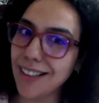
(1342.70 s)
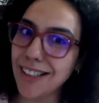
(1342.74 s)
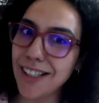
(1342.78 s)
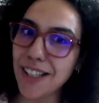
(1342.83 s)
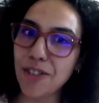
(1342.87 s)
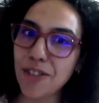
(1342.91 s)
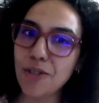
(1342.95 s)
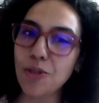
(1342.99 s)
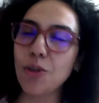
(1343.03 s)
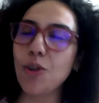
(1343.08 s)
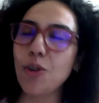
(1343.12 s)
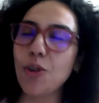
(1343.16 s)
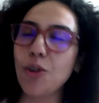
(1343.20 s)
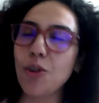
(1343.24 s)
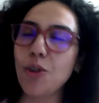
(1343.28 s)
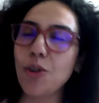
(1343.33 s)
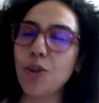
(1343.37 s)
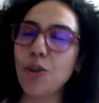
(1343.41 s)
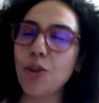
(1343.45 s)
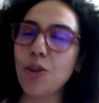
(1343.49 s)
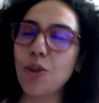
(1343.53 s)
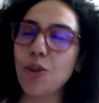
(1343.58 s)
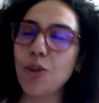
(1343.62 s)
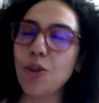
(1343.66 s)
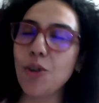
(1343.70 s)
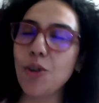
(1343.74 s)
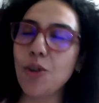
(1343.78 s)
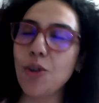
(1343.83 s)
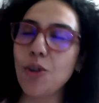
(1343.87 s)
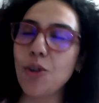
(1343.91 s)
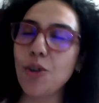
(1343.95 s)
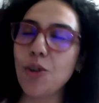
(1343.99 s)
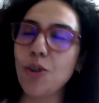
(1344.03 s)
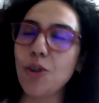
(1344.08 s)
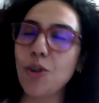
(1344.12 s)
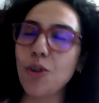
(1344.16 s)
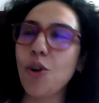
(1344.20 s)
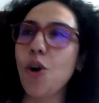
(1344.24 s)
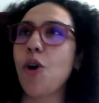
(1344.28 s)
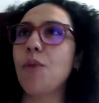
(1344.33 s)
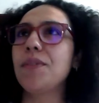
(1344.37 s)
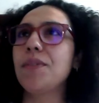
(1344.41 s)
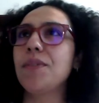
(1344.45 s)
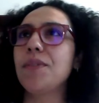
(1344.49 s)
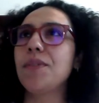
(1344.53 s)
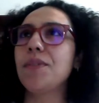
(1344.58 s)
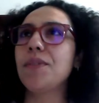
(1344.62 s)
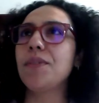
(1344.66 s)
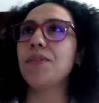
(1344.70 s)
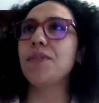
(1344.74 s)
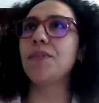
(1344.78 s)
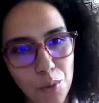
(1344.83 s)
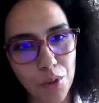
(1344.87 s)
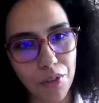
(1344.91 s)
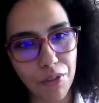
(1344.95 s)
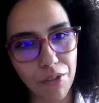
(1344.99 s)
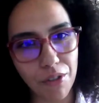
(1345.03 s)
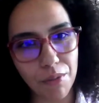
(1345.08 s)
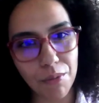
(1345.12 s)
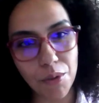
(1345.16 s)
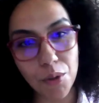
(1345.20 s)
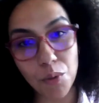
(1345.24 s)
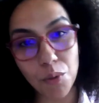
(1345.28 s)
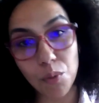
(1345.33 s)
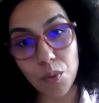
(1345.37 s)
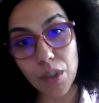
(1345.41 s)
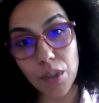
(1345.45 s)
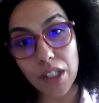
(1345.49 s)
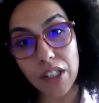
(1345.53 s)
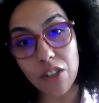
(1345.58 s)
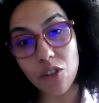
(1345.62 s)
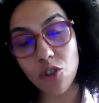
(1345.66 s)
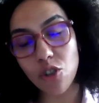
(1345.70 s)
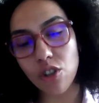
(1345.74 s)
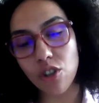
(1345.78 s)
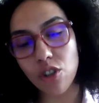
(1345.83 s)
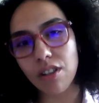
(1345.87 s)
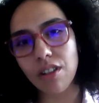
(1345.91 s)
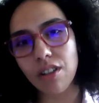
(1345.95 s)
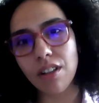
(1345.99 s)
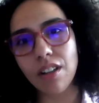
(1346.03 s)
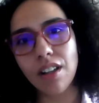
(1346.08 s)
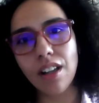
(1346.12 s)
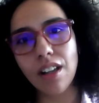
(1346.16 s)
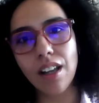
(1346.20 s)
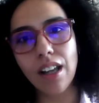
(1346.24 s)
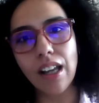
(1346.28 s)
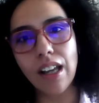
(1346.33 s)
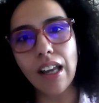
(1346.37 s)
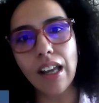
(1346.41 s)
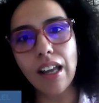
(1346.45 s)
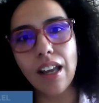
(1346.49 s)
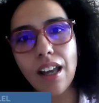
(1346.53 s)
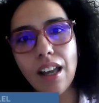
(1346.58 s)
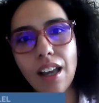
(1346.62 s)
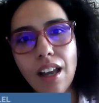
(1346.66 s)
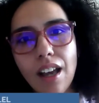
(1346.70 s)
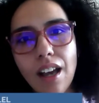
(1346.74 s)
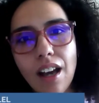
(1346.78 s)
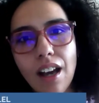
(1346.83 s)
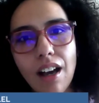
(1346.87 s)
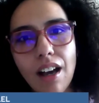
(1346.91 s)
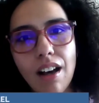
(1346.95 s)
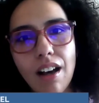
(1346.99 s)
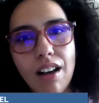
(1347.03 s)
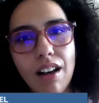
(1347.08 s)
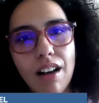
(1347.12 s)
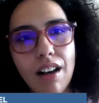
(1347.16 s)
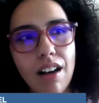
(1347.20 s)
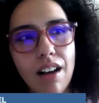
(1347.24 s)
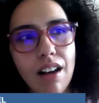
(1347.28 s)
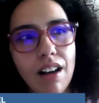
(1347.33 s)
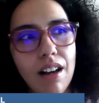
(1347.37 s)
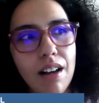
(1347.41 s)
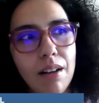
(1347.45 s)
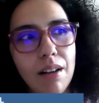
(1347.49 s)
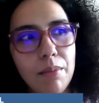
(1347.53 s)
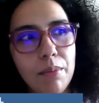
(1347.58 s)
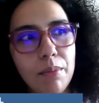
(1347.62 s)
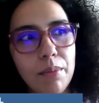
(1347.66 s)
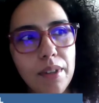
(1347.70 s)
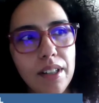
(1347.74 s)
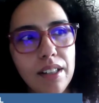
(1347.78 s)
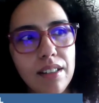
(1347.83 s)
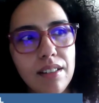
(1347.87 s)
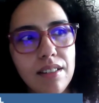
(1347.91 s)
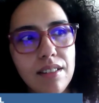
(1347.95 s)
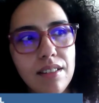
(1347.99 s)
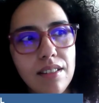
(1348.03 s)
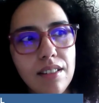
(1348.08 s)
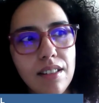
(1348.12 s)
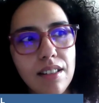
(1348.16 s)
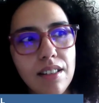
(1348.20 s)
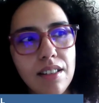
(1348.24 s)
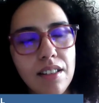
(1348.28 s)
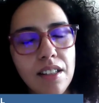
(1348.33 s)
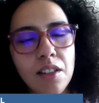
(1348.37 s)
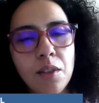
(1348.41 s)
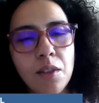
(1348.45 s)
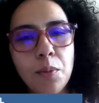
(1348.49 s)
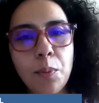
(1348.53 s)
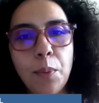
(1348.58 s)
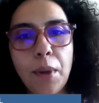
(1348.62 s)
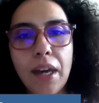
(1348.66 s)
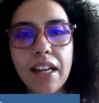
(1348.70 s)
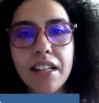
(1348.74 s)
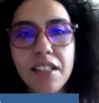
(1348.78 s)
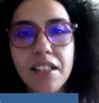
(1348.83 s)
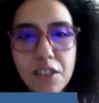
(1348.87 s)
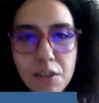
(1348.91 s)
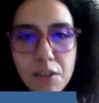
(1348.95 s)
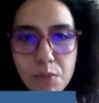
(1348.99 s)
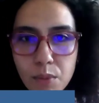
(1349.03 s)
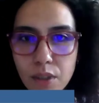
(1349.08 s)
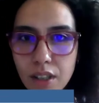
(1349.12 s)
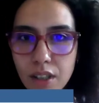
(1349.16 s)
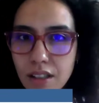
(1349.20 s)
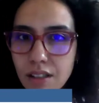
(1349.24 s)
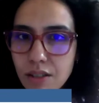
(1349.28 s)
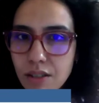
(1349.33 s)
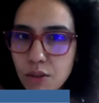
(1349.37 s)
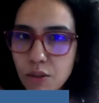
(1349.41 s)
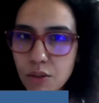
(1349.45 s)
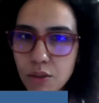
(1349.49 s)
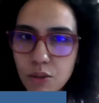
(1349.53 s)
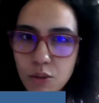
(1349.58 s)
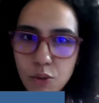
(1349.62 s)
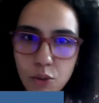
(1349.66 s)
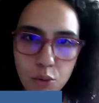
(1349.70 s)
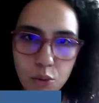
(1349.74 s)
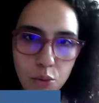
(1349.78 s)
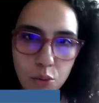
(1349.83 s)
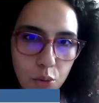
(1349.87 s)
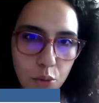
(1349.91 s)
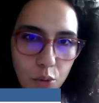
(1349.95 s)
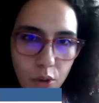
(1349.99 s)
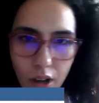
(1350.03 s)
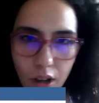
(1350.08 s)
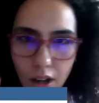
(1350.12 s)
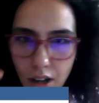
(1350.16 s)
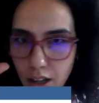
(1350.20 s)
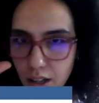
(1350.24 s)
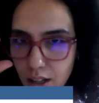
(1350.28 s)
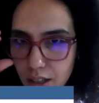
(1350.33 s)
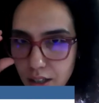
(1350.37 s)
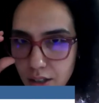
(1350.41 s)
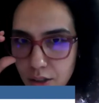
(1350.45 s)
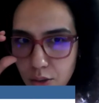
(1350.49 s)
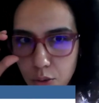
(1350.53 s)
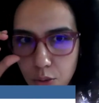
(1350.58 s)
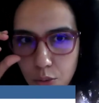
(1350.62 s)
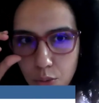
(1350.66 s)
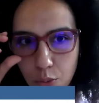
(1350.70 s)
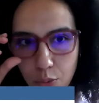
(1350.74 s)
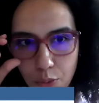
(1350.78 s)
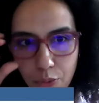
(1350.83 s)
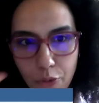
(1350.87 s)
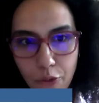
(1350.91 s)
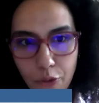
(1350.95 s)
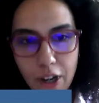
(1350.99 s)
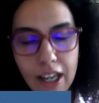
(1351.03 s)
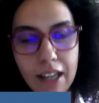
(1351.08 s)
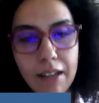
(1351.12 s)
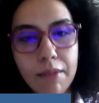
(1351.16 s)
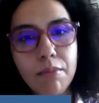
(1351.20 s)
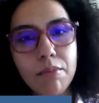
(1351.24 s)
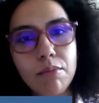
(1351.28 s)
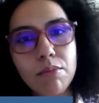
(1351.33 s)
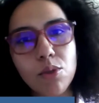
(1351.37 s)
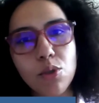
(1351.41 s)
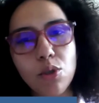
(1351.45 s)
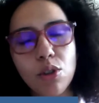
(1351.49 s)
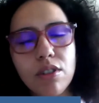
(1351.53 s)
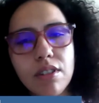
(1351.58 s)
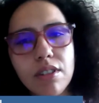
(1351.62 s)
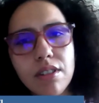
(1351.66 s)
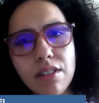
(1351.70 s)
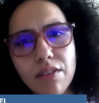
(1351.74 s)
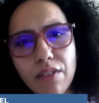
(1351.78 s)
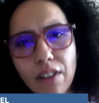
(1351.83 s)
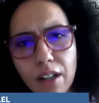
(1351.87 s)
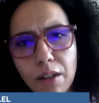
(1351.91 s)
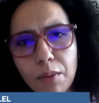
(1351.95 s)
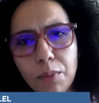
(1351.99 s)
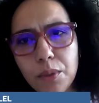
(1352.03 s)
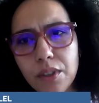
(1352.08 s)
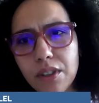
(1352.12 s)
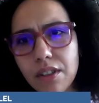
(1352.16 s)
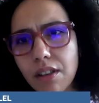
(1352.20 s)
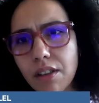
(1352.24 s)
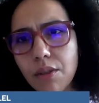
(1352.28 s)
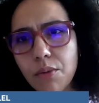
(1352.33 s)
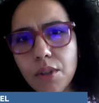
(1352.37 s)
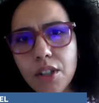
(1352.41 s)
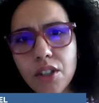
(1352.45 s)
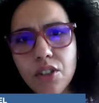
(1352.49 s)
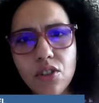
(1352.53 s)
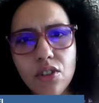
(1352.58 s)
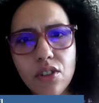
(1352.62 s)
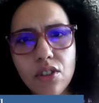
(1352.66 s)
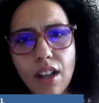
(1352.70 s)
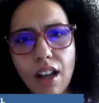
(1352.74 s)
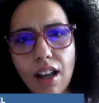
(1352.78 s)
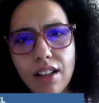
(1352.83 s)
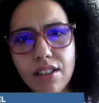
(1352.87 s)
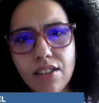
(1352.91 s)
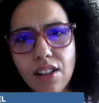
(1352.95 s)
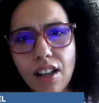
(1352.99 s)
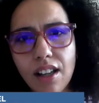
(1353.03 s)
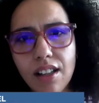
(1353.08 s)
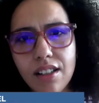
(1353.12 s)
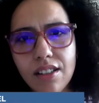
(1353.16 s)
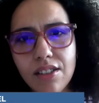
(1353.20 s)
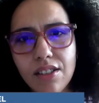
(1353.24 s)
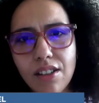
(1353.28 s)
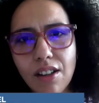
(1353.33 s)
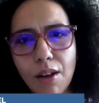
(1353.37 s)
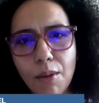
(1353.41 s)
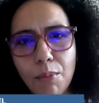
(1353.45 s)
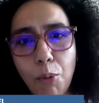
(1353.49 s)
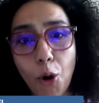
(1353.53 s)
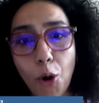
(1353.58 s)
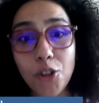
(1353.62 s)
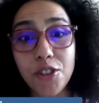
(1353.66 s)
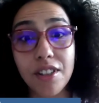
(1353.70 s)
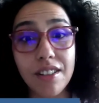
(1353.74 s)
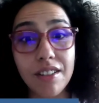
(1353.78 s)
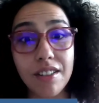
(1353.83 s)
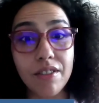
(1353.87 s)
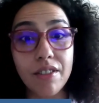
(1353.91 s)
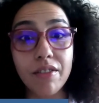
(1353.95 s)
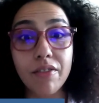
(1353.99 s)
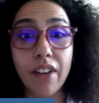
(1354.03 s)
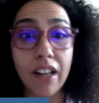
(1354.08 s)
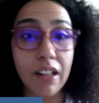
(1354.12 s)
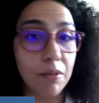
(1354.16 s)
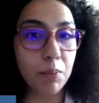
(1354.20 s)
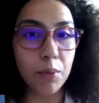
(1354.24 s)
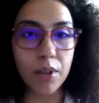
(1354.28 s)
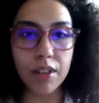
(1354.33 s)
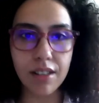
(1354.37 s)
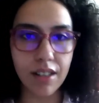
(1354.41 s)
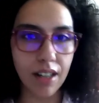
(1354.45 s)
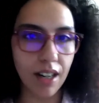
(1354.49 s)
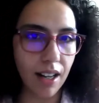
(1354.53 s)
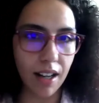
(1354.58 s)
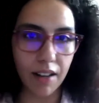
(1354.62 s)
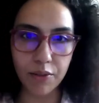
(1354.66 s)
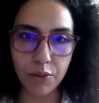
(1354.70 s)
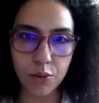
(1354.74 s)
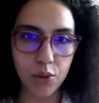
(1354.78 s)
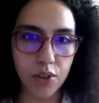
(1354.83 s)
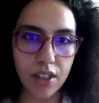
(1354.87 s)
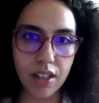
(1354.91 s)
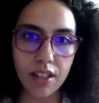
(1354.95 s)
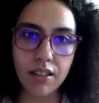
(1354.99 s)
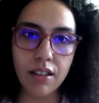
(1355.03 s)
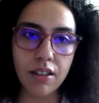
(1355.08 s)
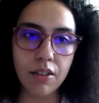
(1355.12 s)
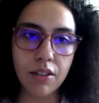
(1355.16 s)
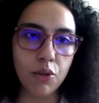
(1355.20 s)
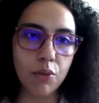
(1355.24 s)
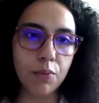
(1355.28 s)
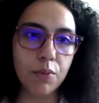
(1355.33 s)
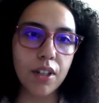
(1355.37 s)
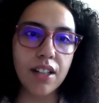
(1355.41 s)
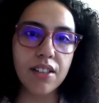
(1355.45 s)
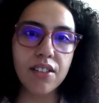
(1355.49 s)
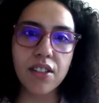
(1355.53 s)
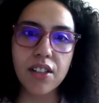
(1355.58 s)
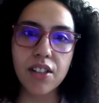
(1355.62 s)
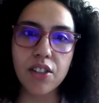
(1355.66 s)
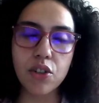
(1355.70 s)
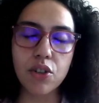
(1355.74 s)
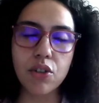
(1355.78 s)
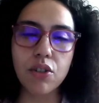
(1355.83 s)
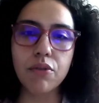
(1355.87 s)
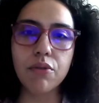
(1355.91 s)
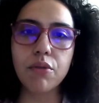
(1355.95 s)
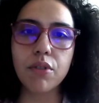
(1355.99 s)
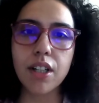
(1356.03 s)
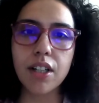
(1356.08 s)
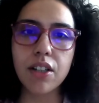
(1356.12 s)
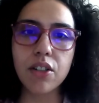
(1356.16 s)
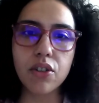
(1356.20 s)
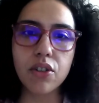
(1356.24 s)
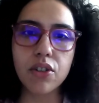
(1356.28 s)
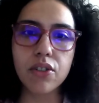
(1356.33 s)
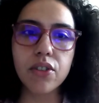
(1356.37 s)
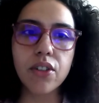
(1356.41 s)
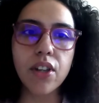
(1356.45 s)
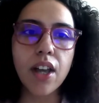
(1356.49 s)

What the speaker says: I need to comment on as a Tunisian, as someone from the region. It pains me to frame certain developments in the region as positive developments, and I have to say that the normalization of relations